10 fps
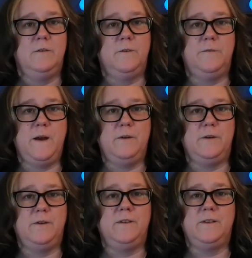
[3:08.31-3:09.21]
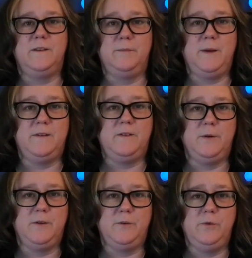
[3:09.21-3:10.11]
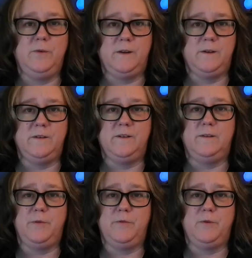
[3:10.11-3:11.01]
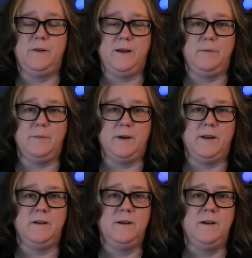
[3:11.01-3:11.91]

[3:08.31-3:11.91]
For founders, this means doing due diligence before taking money.